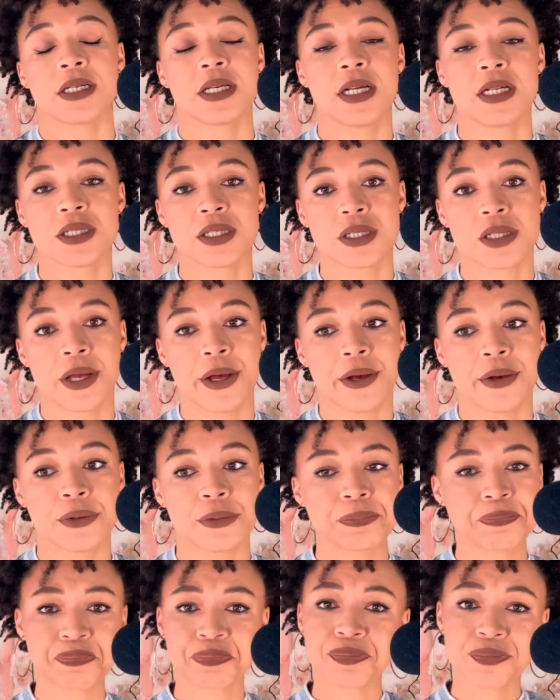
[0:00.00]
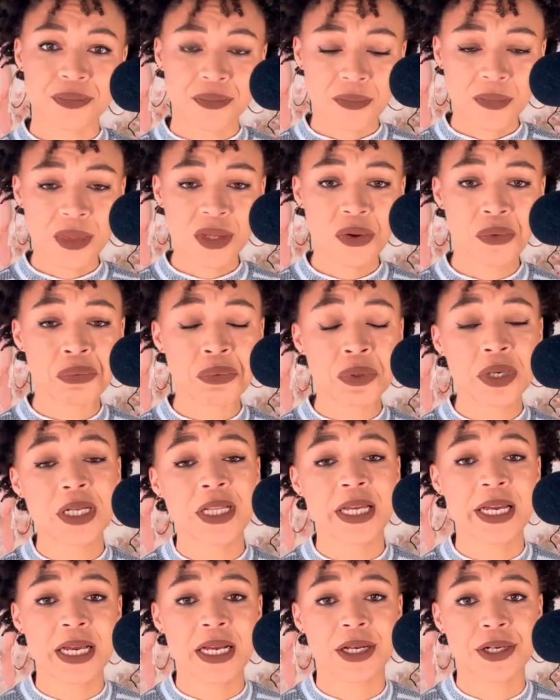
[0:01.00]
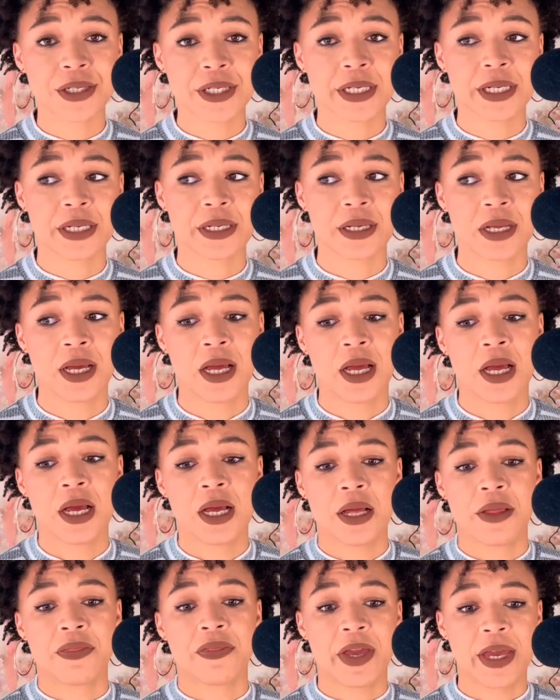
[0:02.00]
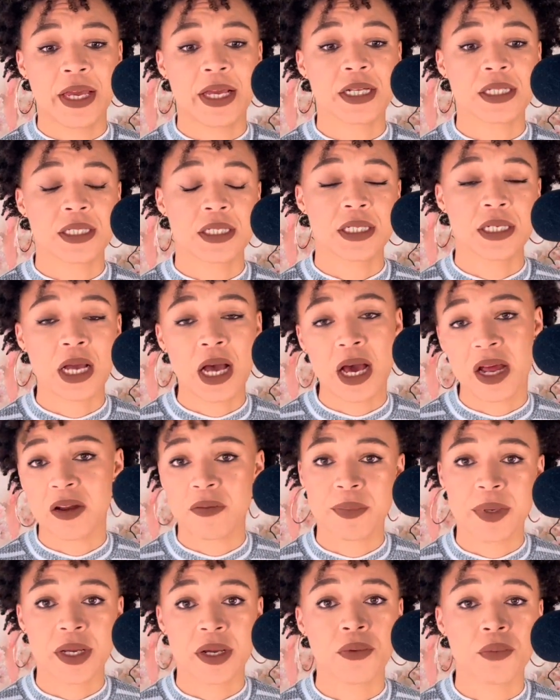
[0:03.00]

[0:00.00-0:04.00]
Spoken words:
And so really good things to kind of be